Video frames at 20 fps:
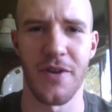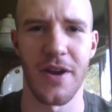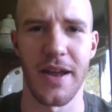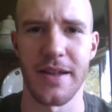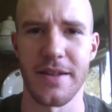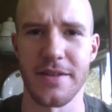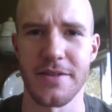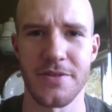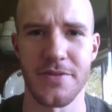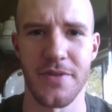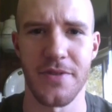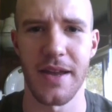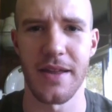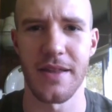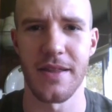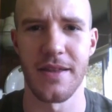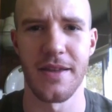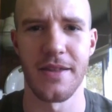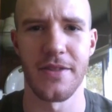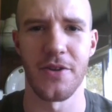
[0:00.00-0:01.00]
friends, right?
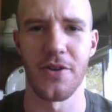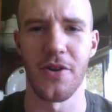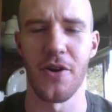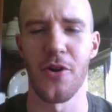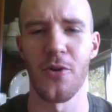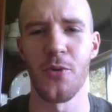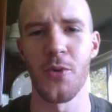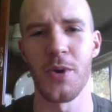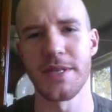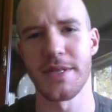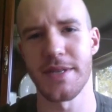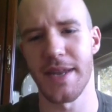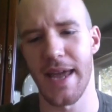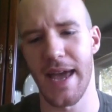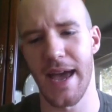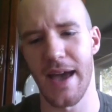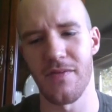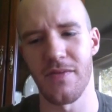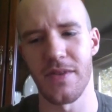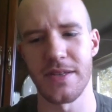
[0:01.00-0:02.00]
You're always going to
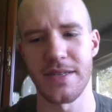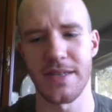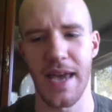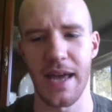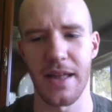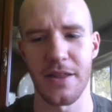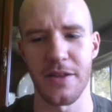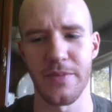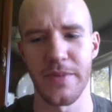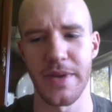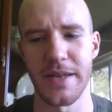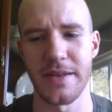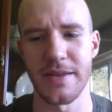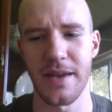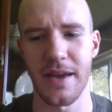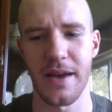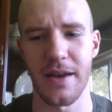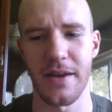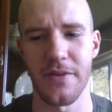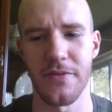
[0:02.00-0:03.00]
have this element
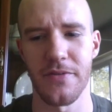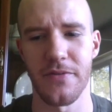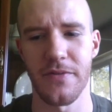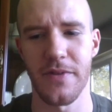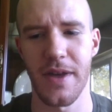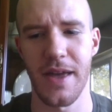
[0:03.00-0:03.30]
of,